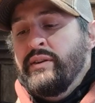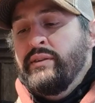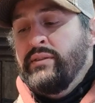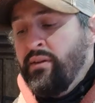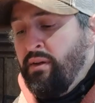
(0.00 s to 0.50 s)

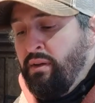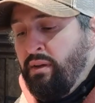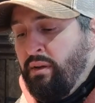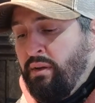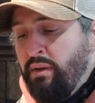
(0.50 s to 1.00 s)
so
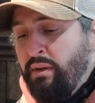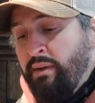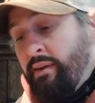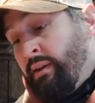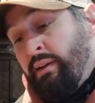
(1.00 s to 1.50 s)

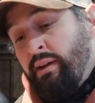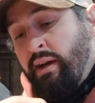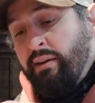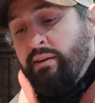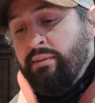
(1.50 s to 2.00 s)

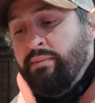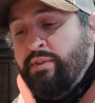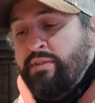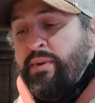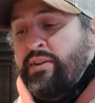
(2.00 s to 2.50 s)
I don't know,
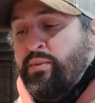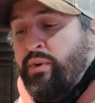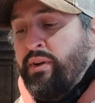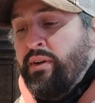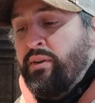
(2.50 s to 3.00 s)
just makes
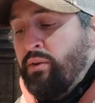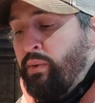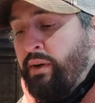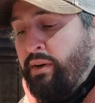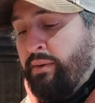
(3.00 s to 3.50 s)
working a little
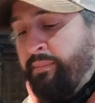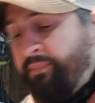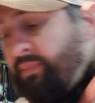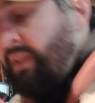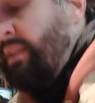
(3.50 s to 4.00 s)
quicker.
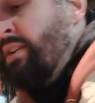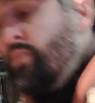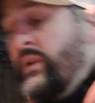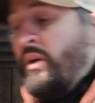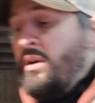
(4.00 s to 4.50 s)
This
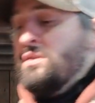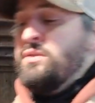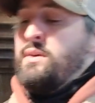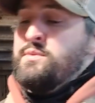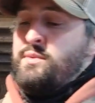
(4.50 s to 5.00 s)
one also
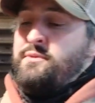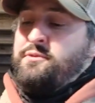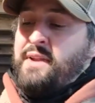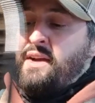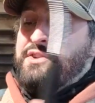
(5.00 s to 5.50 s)
comes with a
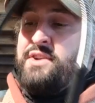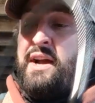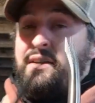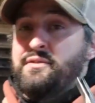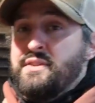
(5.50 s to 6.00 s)

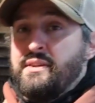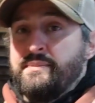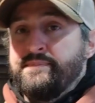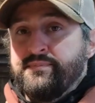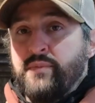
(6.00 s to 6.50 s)
FLEXSHAFT,
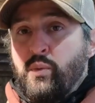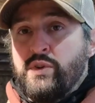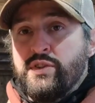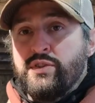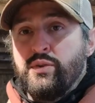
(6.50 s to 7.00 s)

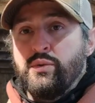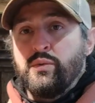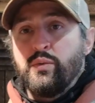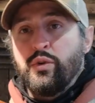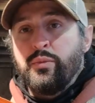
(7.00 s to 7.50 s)
which is cool.
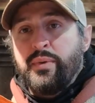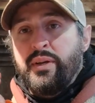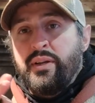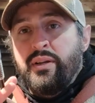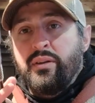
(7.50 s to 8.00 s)
We're going to
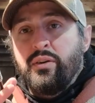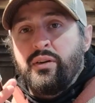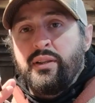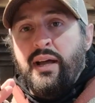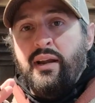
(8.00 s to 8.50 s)
be
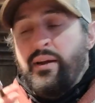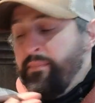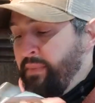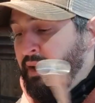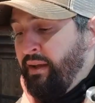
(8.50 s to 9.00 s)
hooking that
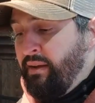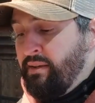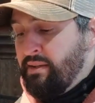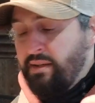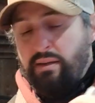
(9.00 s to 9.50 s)
up
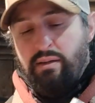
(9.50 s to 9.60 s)
and,